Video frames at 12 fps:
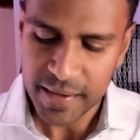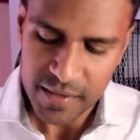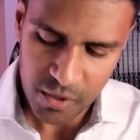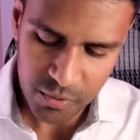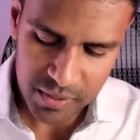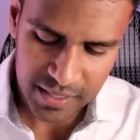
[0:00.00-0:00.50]

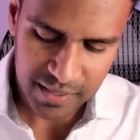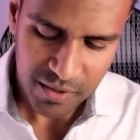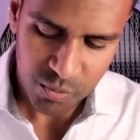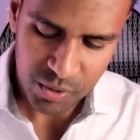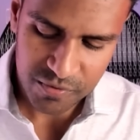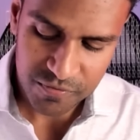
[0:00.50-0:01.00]
Okay,
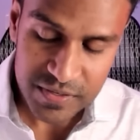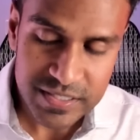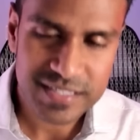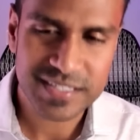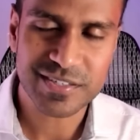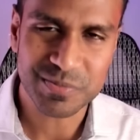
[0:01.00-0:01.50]
what a
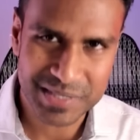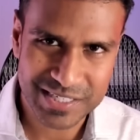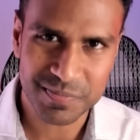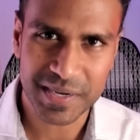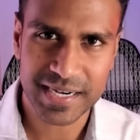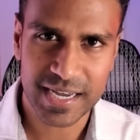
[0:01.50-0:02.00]
physicist
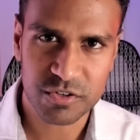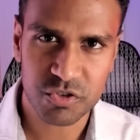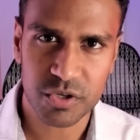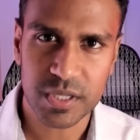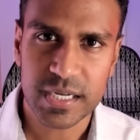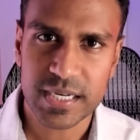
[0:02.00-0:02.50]
means by
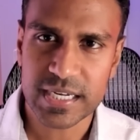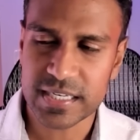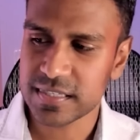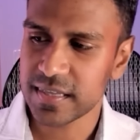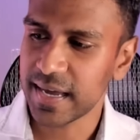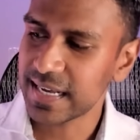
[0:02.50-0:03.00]
natural
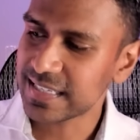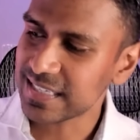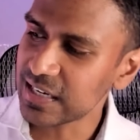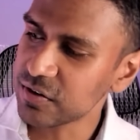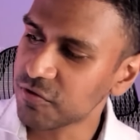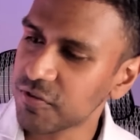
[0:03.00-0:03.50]
is that it's
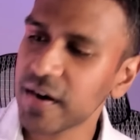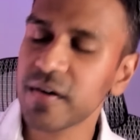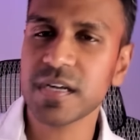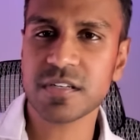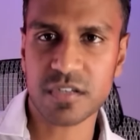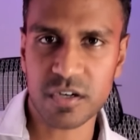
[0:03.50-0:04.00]

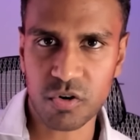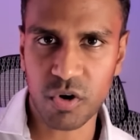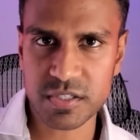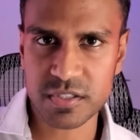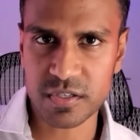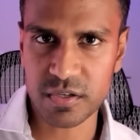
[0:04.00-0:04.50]
invariant
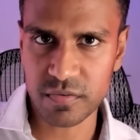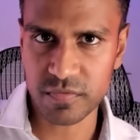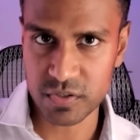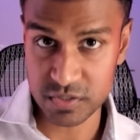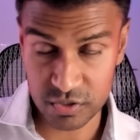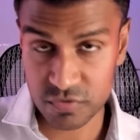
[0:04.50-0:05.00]
across the
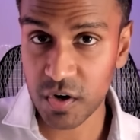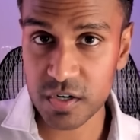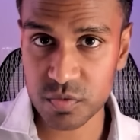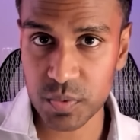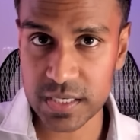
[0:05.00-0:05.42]
universe, as far as we